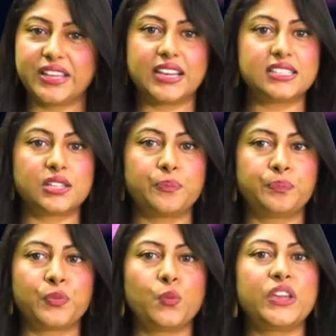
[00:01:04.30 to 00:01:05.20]
is,
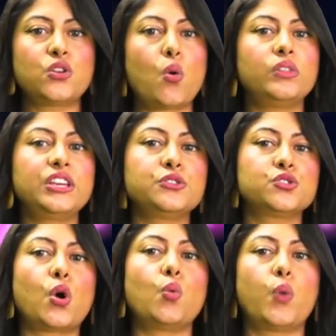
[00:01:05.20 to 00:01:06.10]
we can only
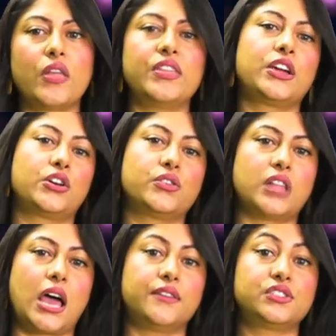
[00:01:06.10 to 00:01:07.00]
control one thing in our
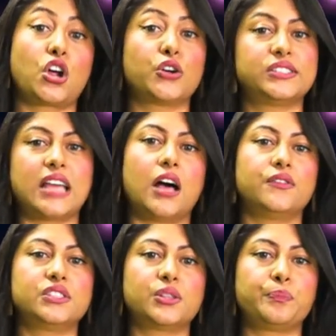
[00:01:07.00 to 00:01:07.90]
lives,
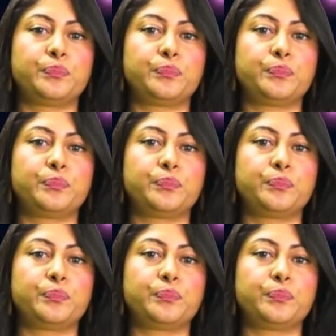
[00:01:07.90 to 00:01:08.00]
ourselves.